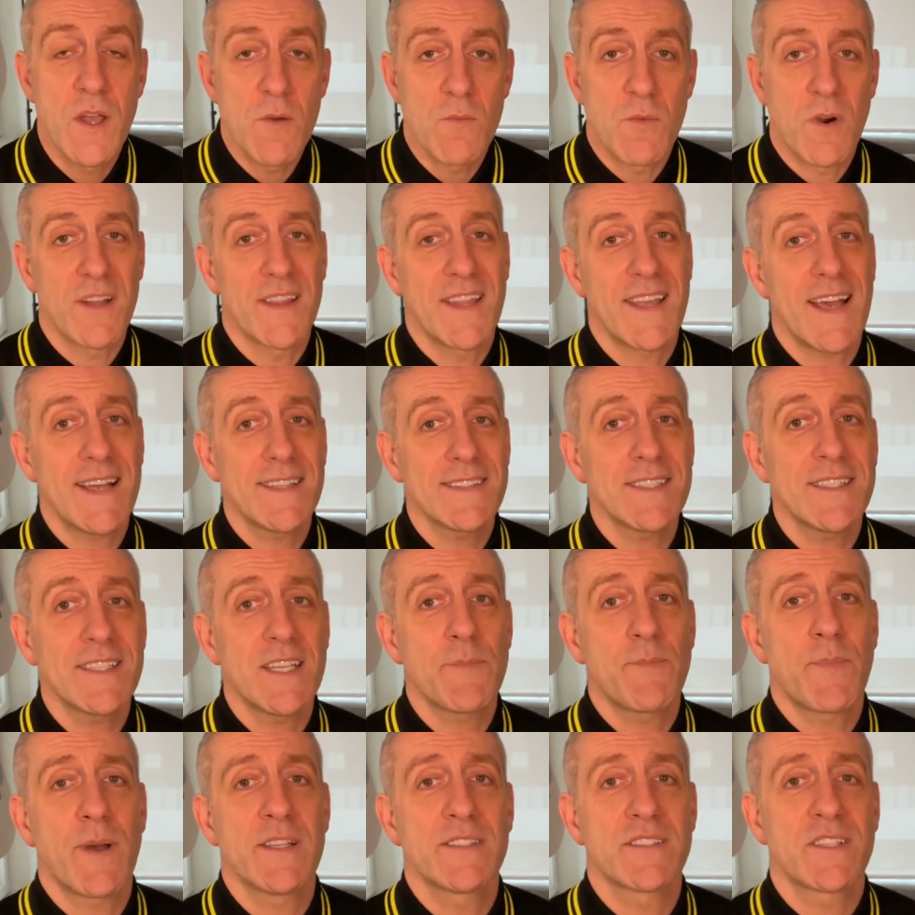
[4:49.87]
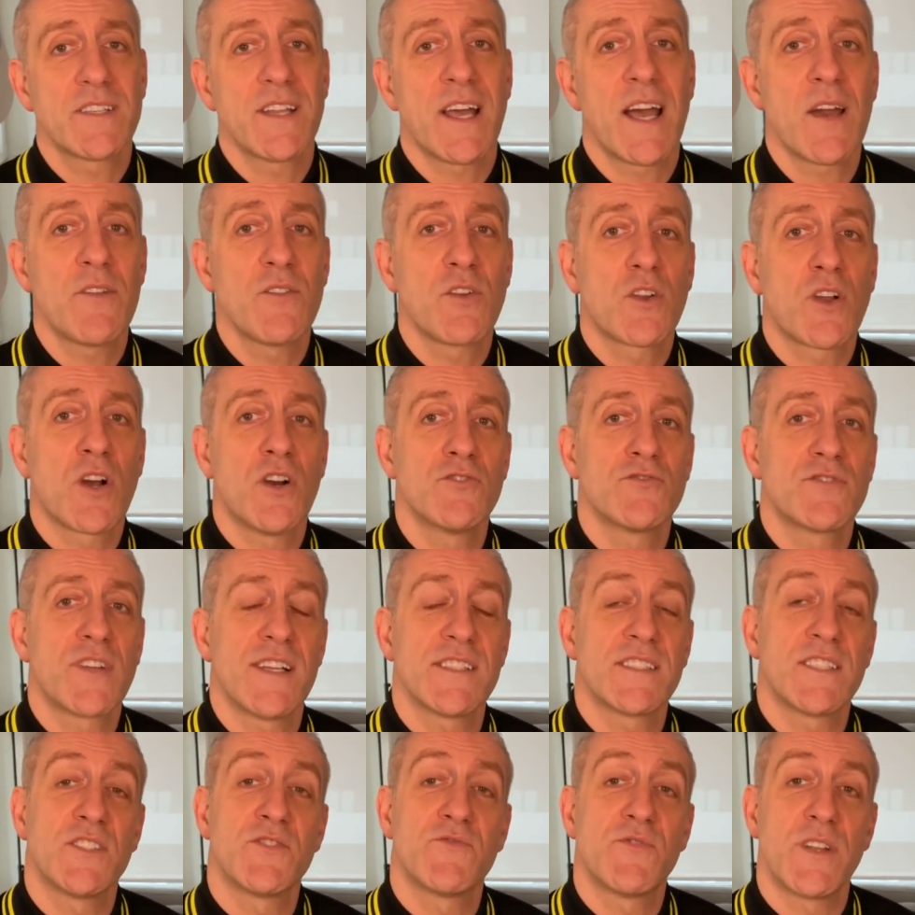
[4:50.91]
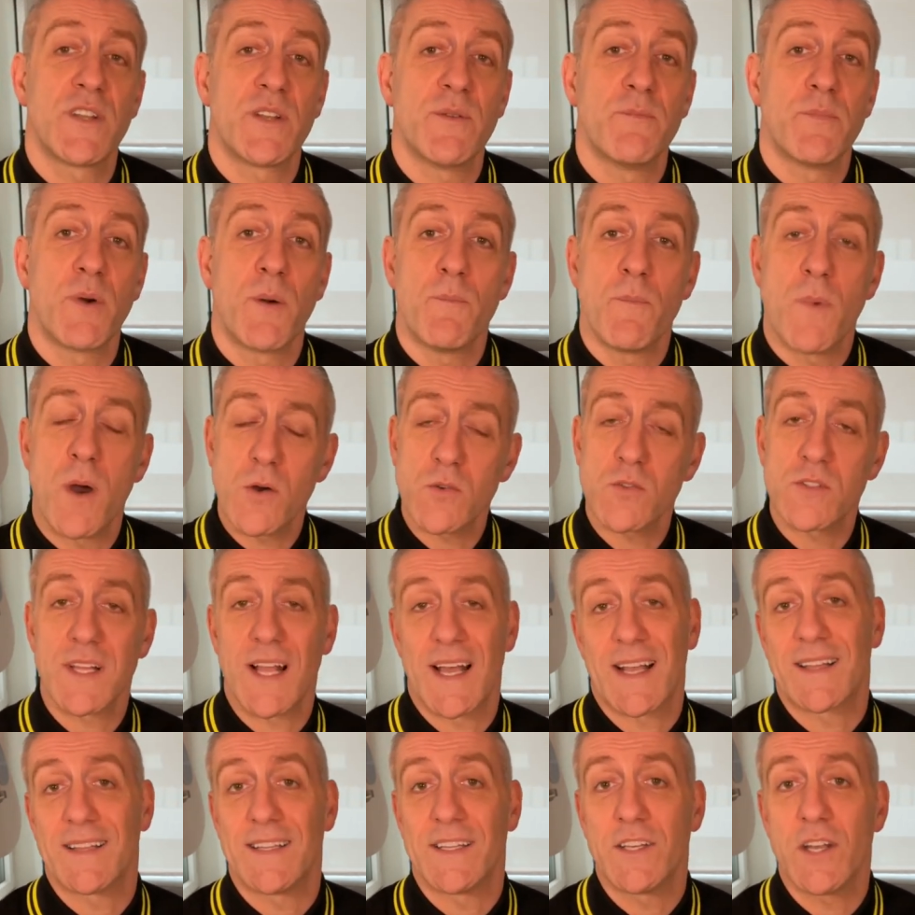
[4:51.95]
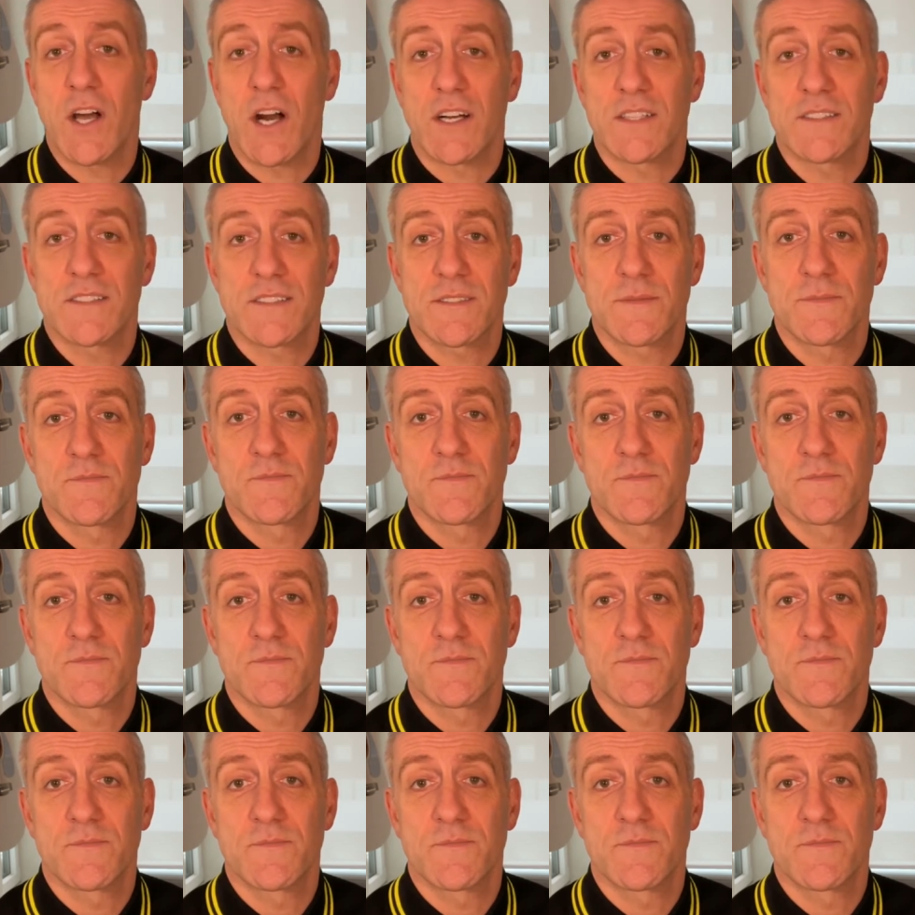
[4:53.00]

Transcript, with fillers: Well, the answer depends on how the contract is written, but most likely not.